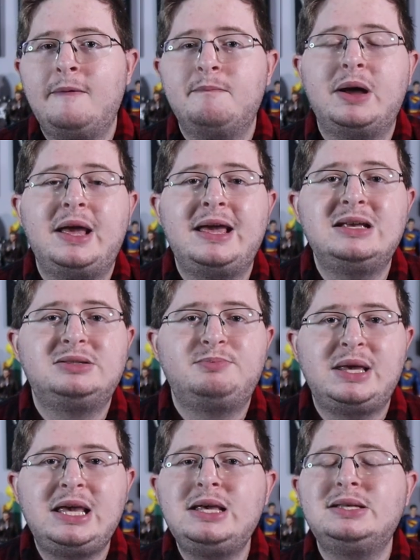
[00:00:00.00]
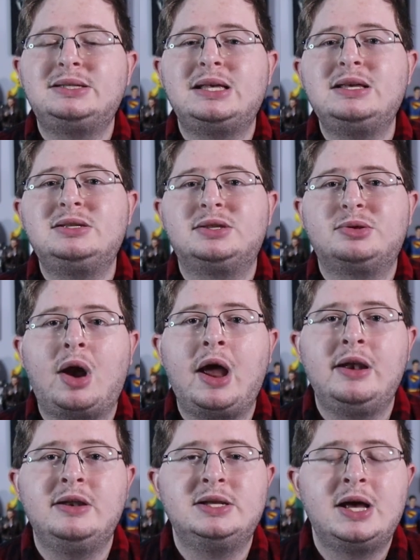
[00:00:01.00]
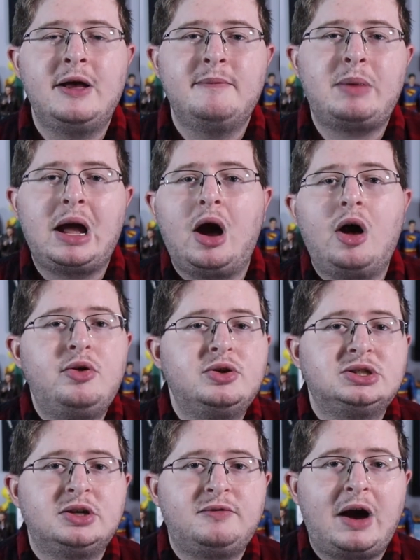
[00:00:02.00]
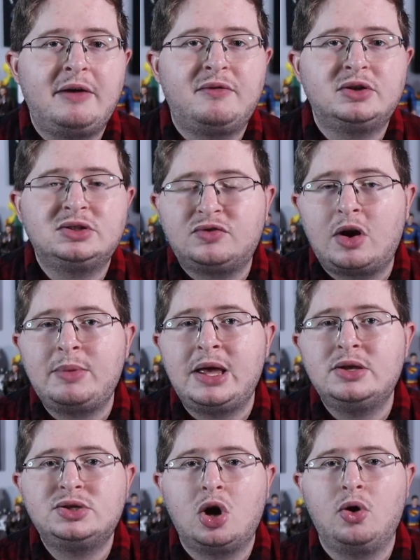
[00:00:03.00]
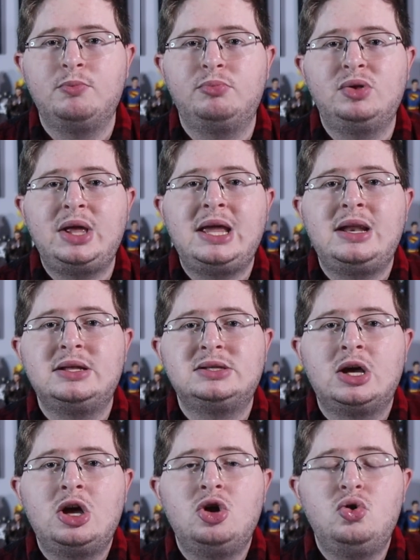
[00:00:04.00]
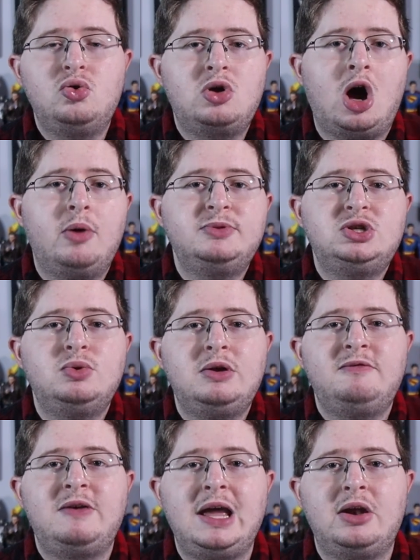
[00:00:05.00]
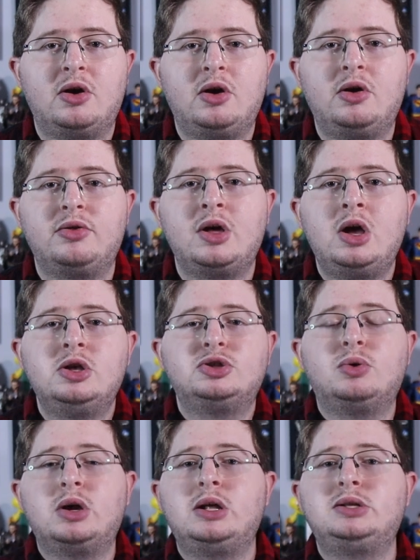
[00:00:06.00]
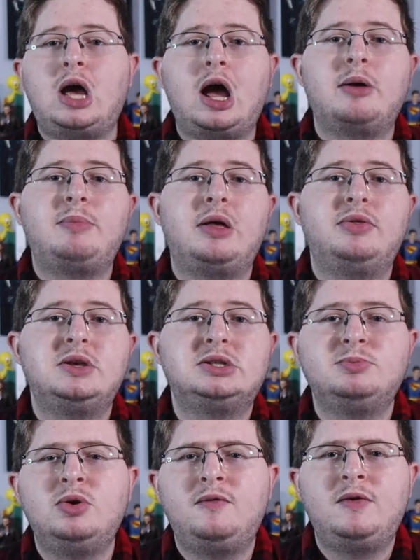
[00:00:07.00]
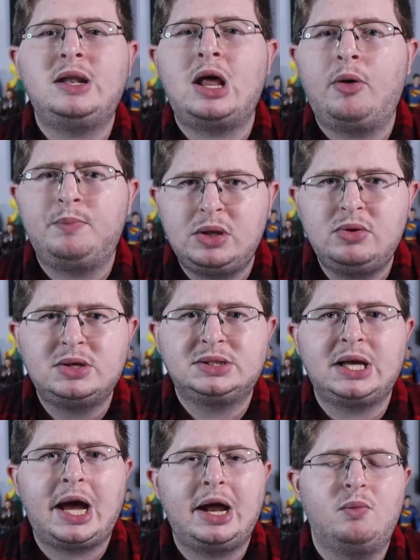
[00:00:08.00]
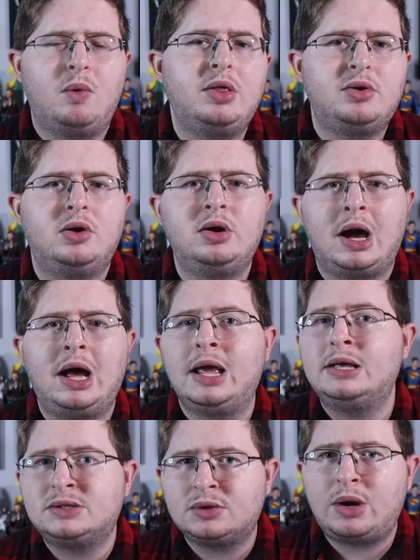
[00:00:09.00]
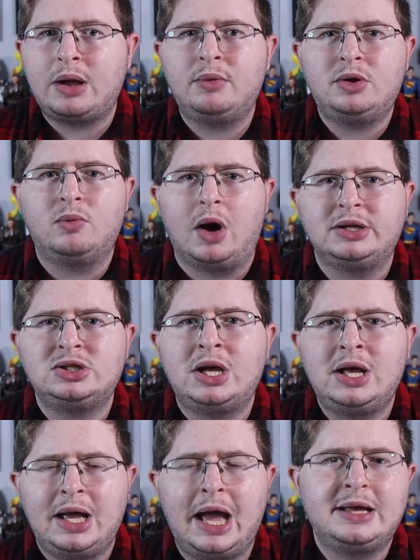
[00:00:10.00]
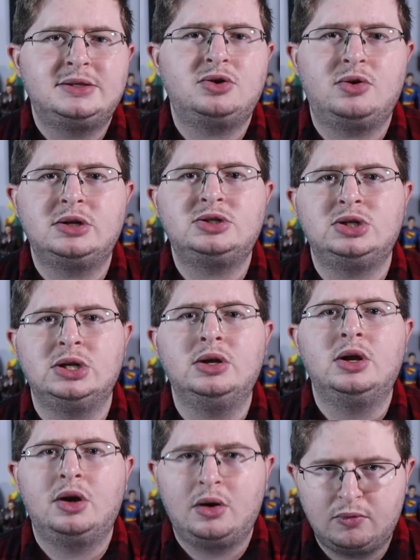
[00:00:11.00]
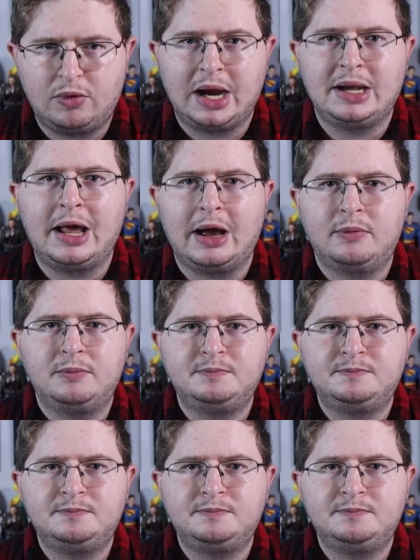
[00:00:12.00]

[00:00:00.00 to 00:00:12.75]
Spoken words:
but his peace is threatened by other survivors from his home planet who come to invade Earth. So we're going to talk about this movie and help you decide whether or not it's the right one to watch as a Christian right now.